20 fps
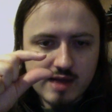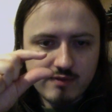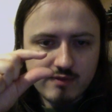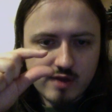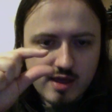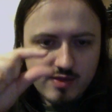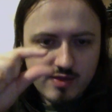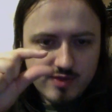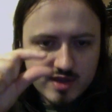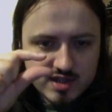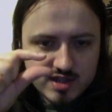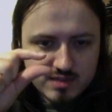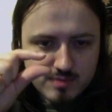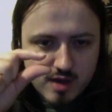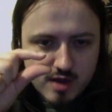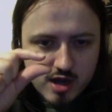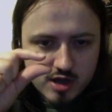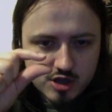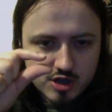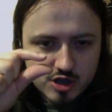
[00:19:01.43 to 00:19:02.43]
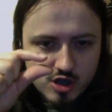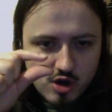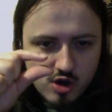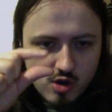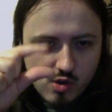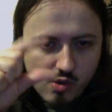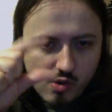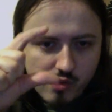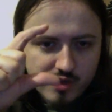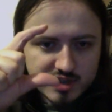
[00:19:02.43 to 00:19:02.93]
like this much
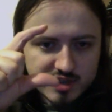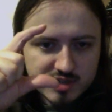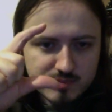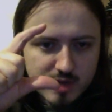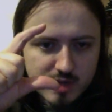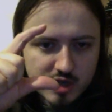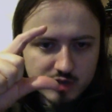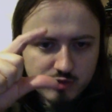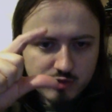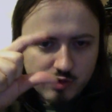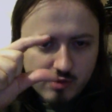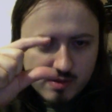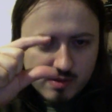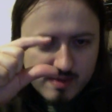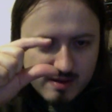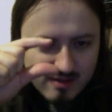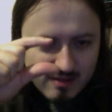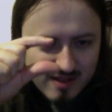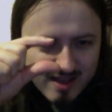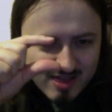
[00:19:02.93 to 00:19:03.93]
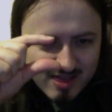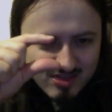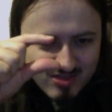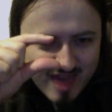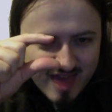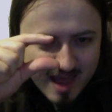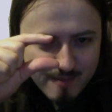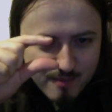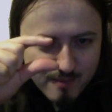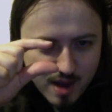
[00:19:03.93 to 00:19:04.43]
or this much. Well, what about like
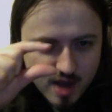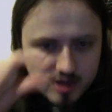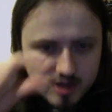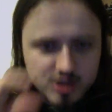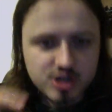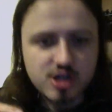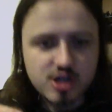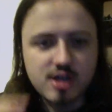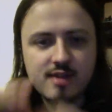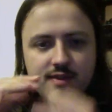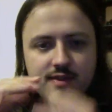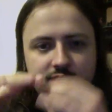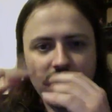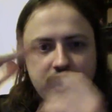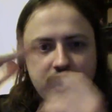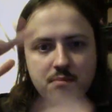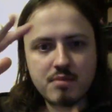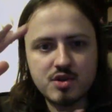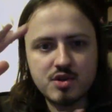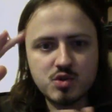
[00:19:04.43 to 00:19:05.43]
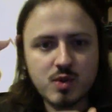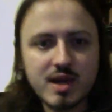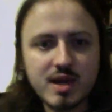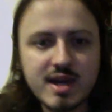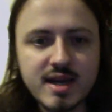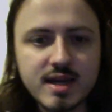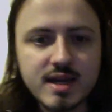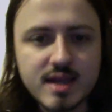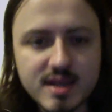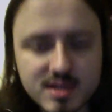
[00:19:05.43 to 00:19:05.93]
that much? The
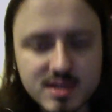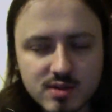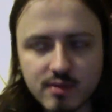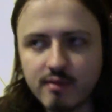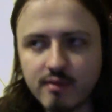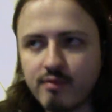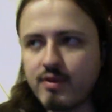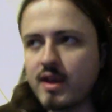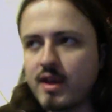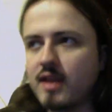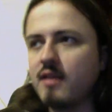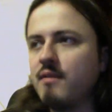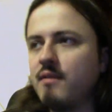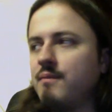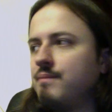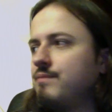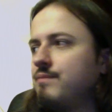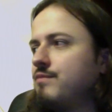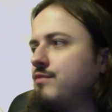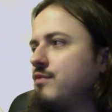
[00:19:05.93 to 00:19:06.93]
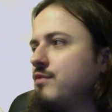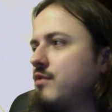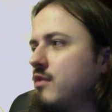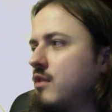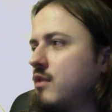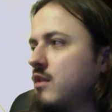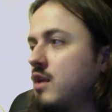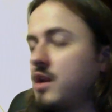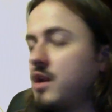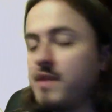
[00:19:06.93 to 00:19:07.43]
in-betweeny sort of thing.
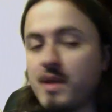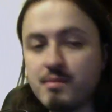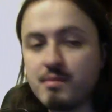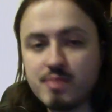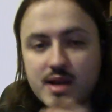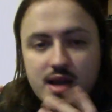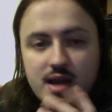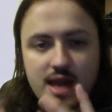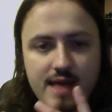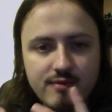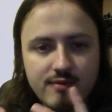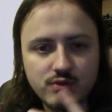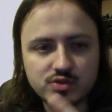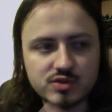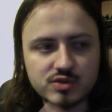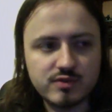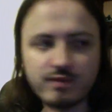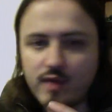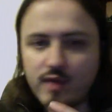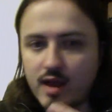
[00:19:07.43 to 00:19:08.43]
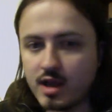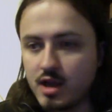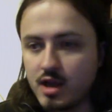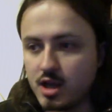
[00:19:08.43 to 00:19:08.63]
There'd be levels of like